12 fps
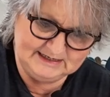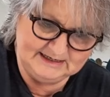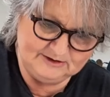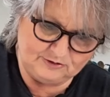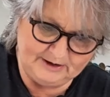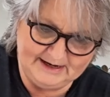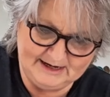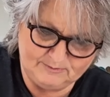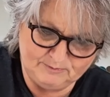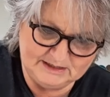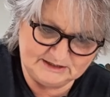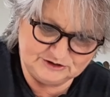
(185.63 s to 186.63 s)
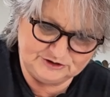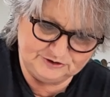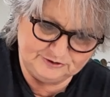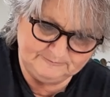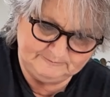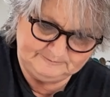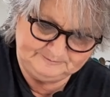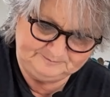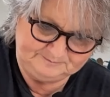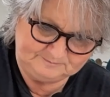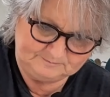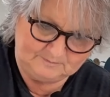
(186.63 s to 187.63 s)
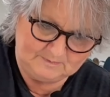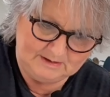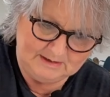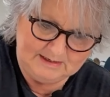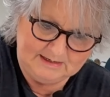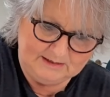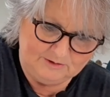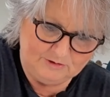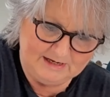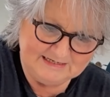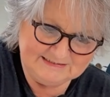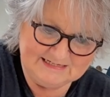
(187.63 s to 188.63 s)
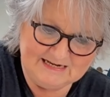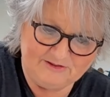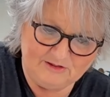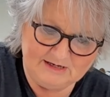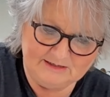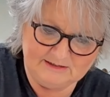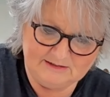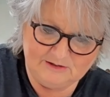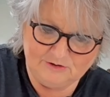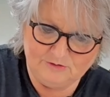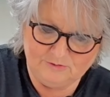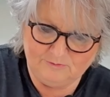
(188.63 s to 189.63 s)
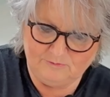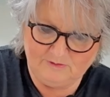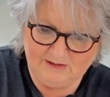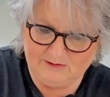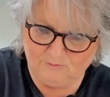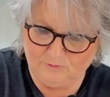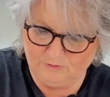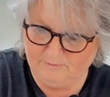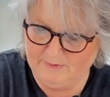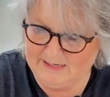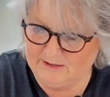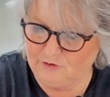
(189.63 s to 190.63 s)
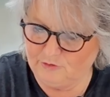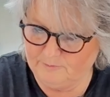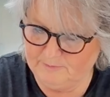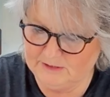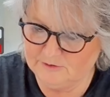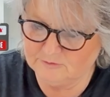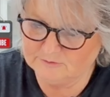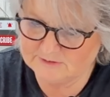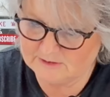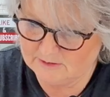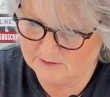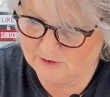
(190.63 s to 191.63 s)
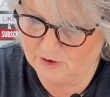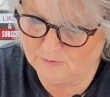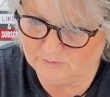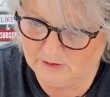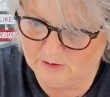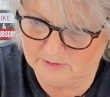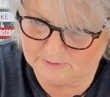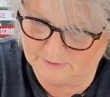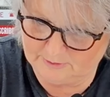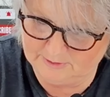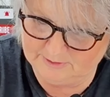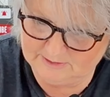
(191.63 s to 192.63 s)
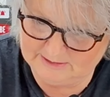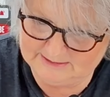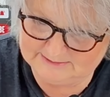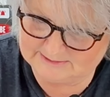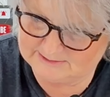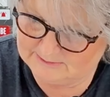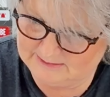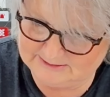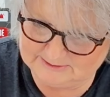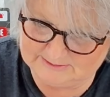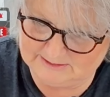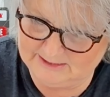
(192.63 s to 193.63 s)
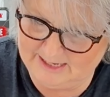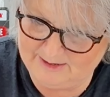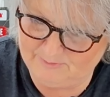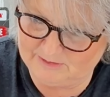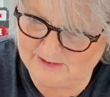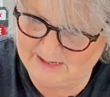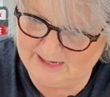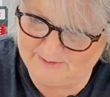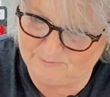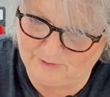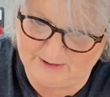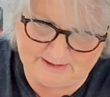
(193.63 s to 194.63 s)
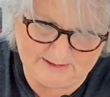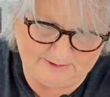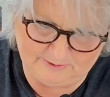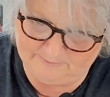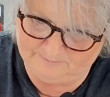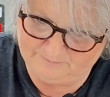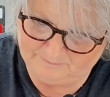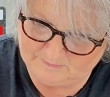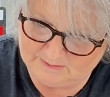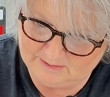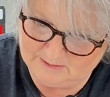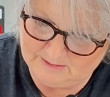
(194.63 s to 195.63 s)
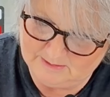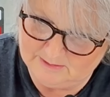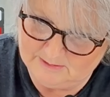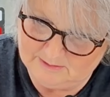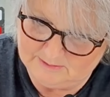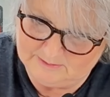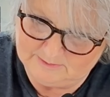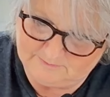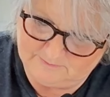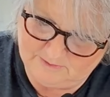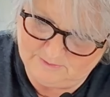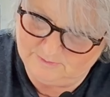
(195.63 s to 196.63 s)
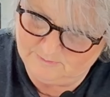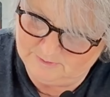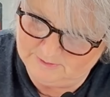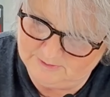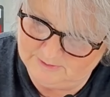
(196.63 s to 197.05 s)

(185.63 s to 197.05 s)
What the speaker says: in our egg mixture. You guys, anything to do that will make your meals go longer. That's the name of the game right here. So